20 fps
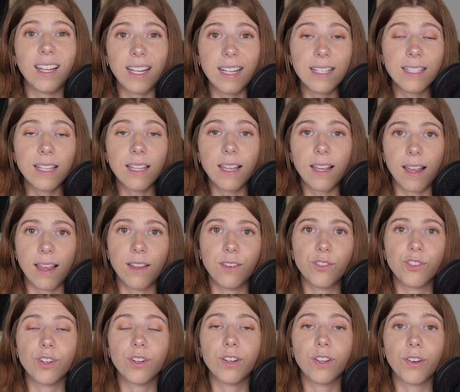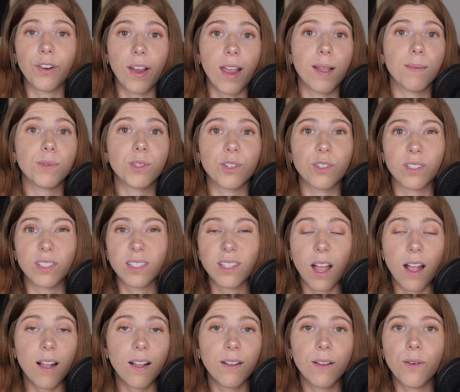easily injure your hamster's
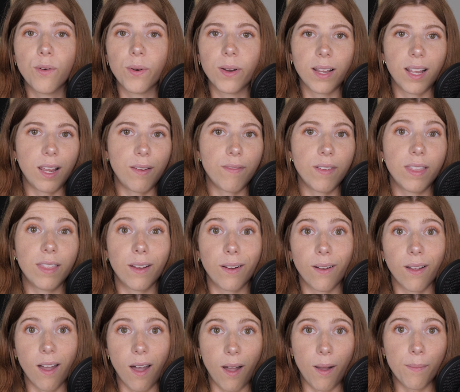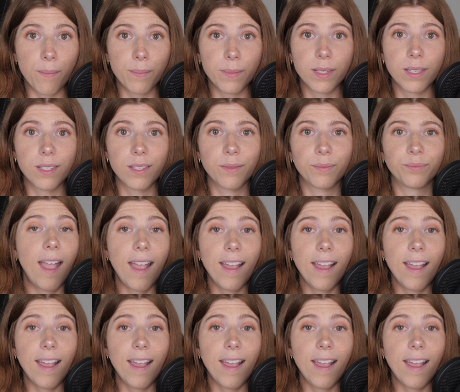tongue or even their gums.